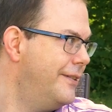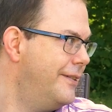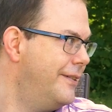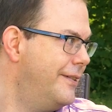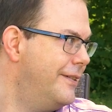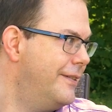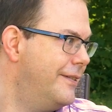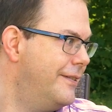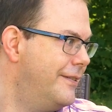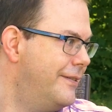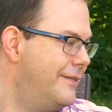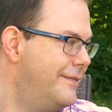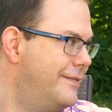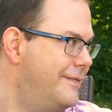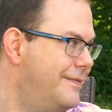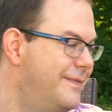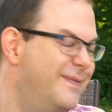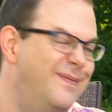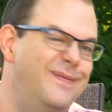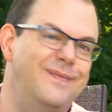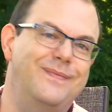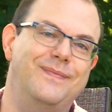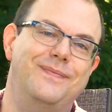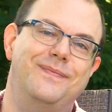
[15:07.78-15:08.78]

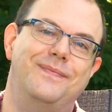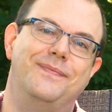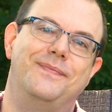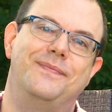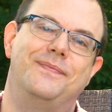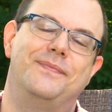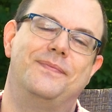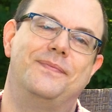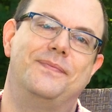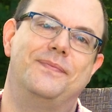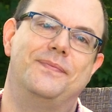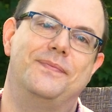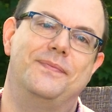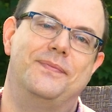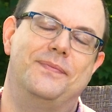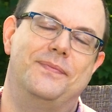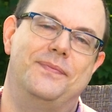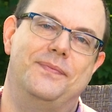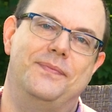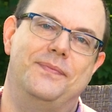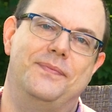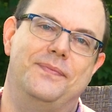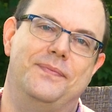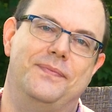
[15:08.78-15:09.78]

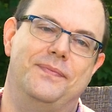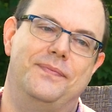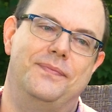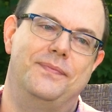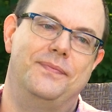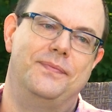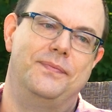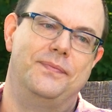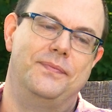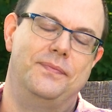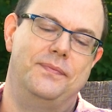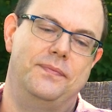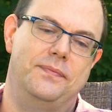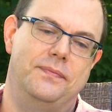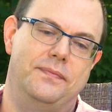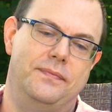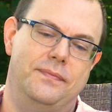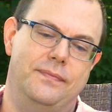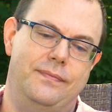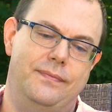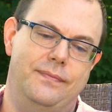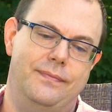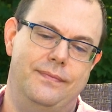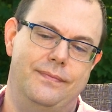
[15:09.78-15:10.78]

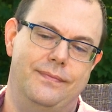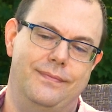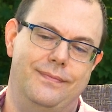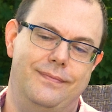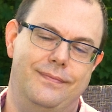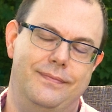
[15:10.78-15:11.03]
(not speaking)